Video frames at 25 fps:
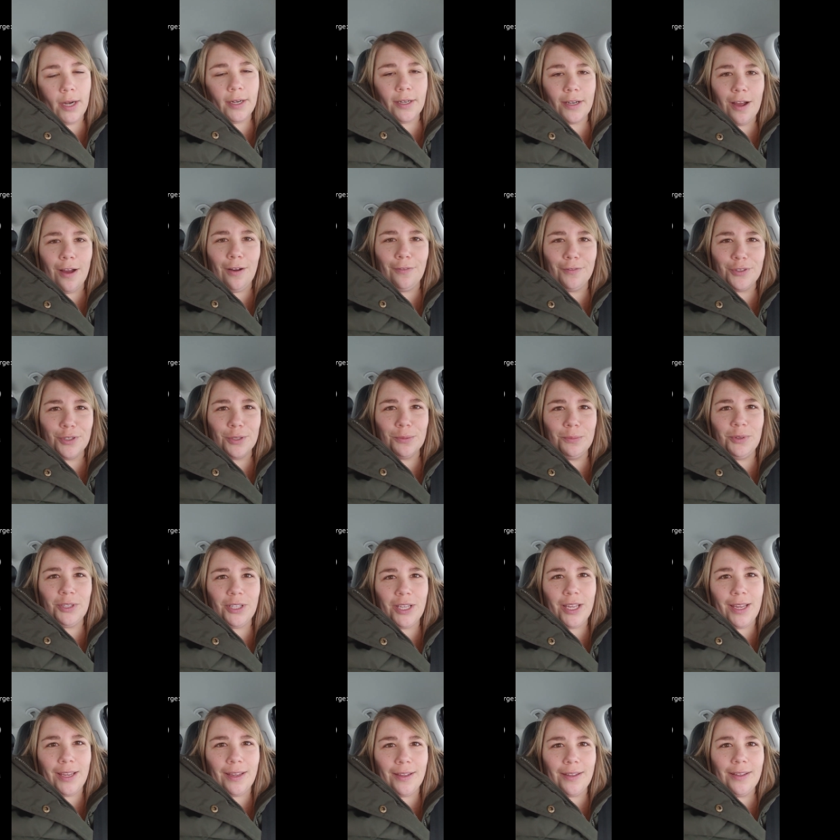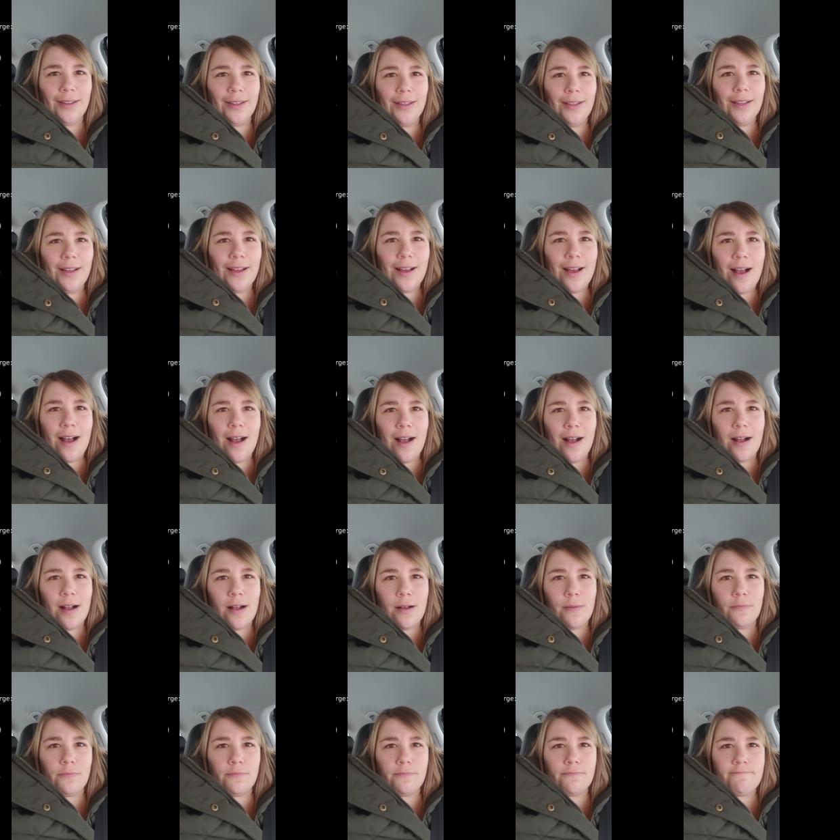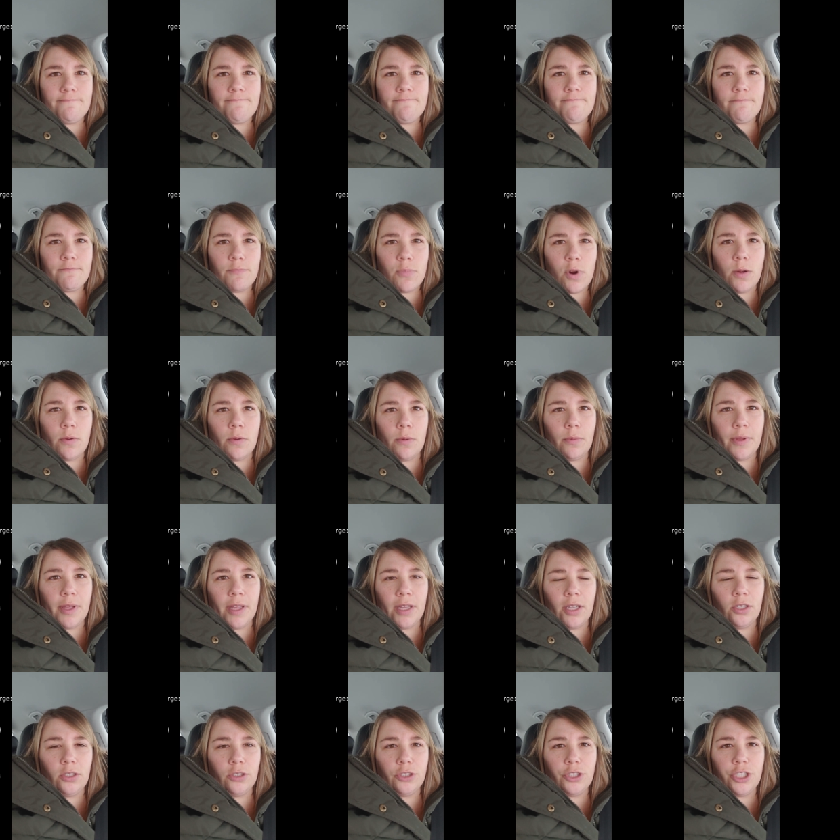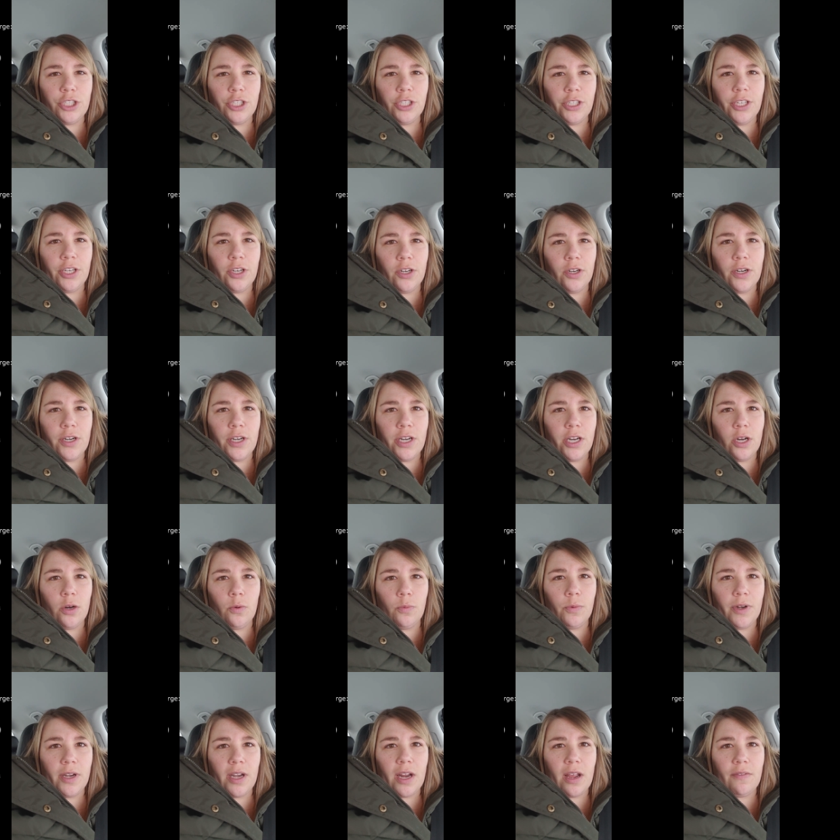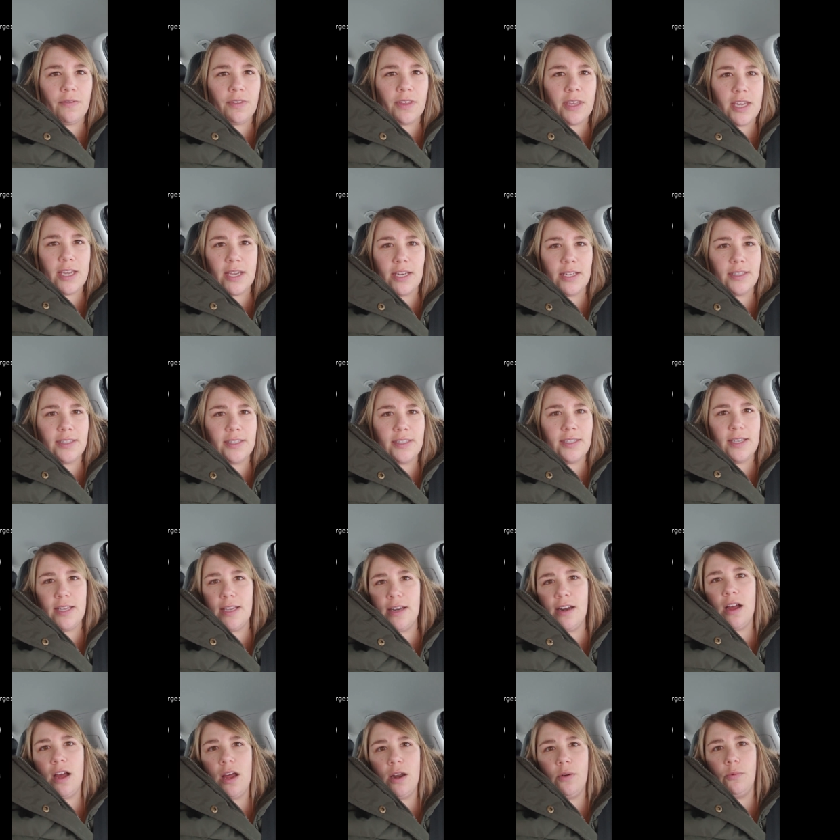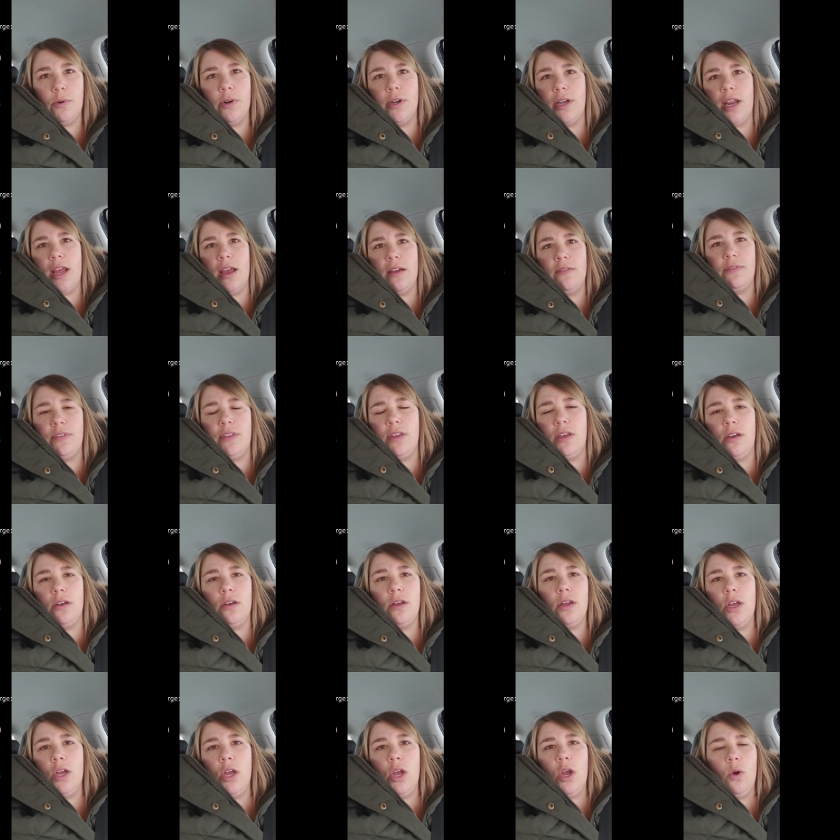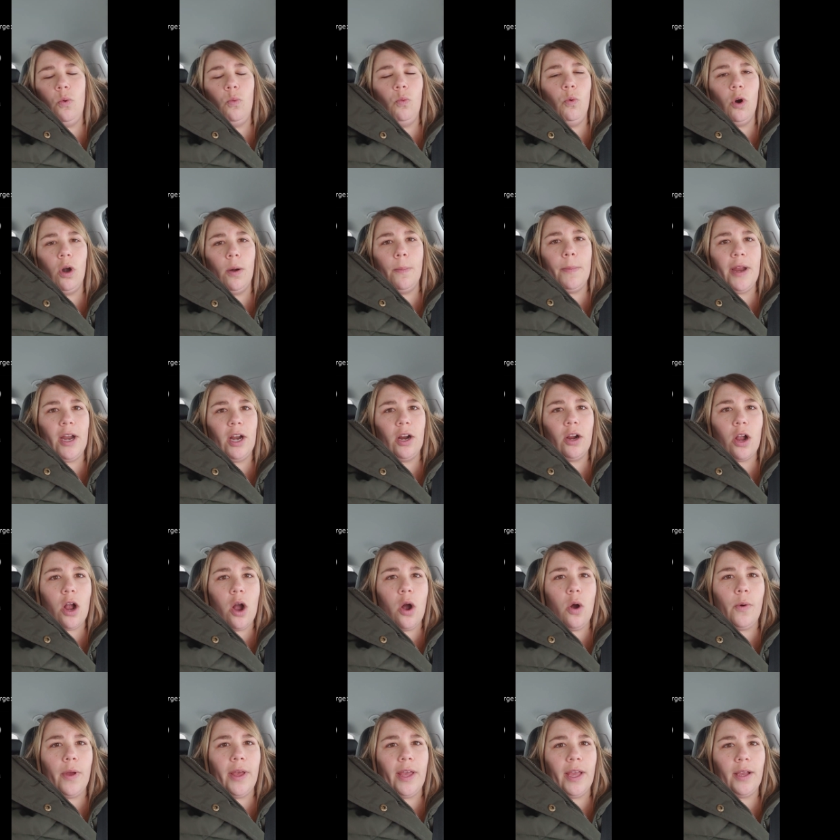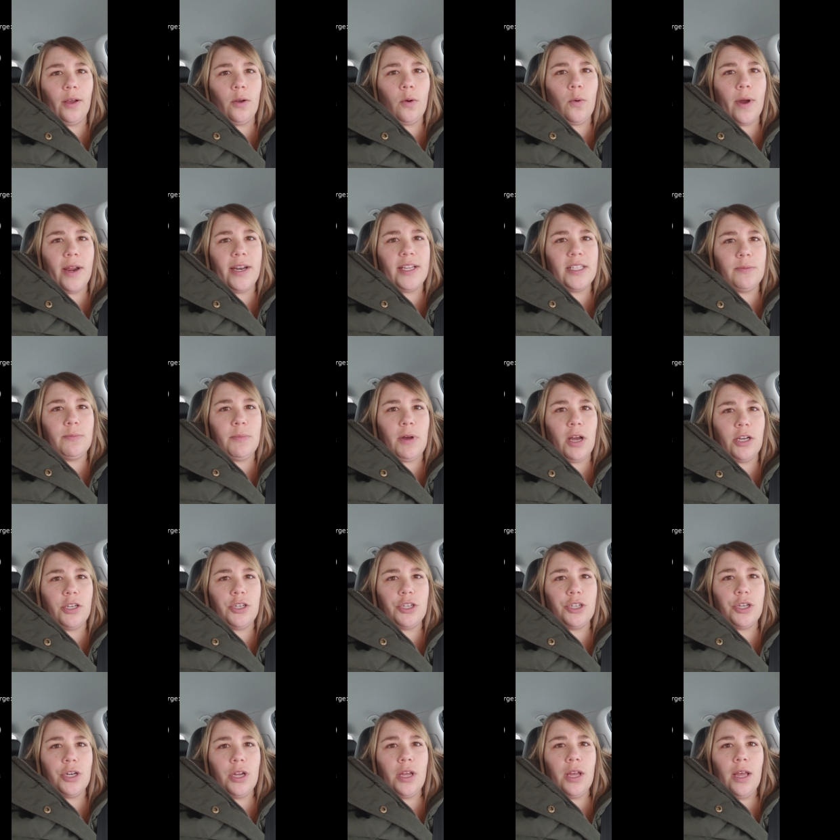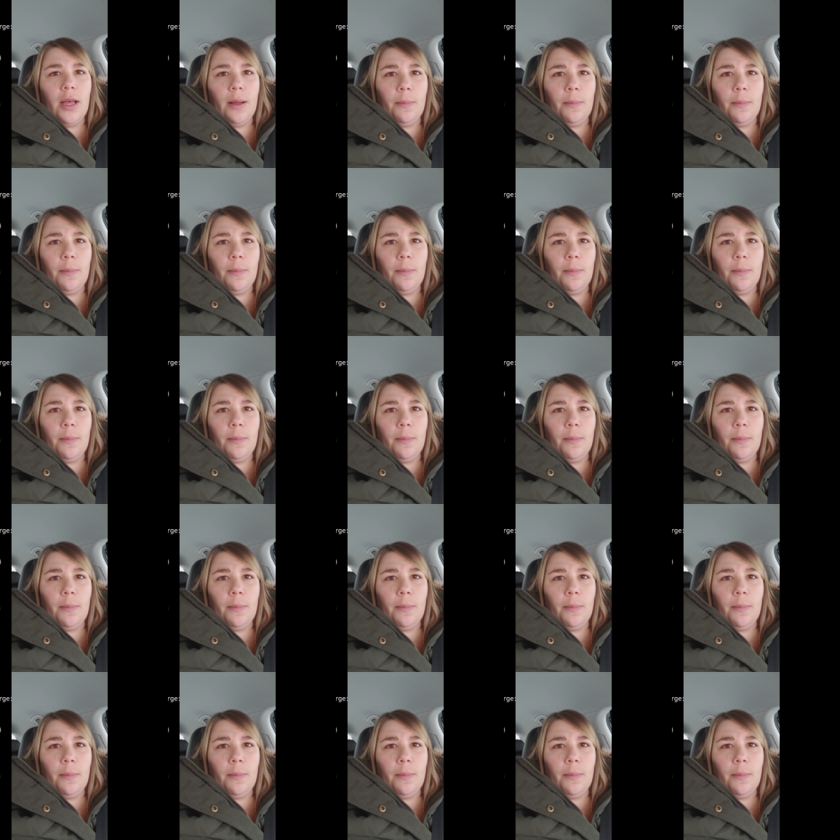uncomfortably um, probably a little chillier in here, wouldn't have the heated seat on, wouldn't have the warm air going quite as much.